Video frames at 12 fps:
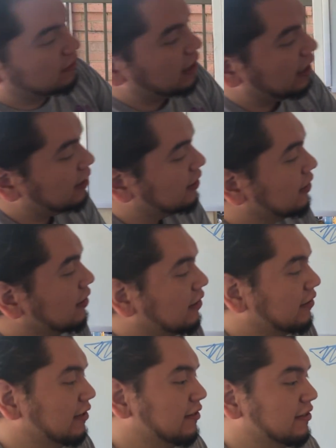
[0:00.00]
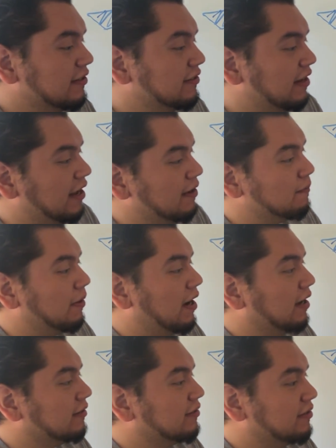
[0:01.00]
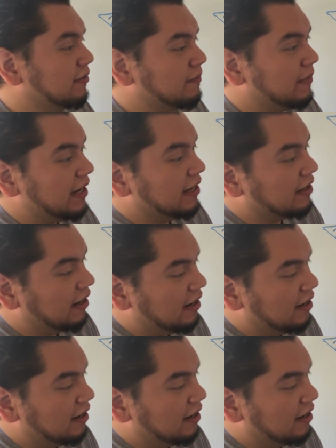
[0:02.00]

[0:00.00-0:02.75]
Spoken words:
okay, this is a box to make